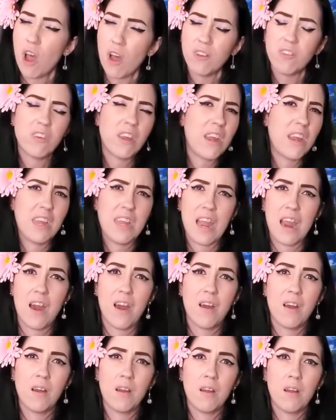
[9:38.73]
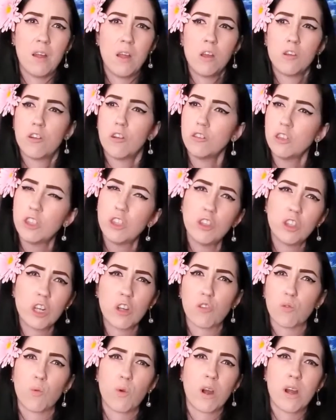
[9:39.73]
Y'all take care. Don't you
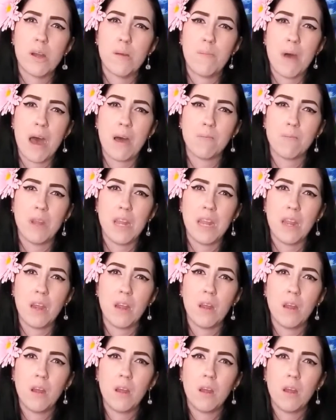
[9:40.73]
just worry about me.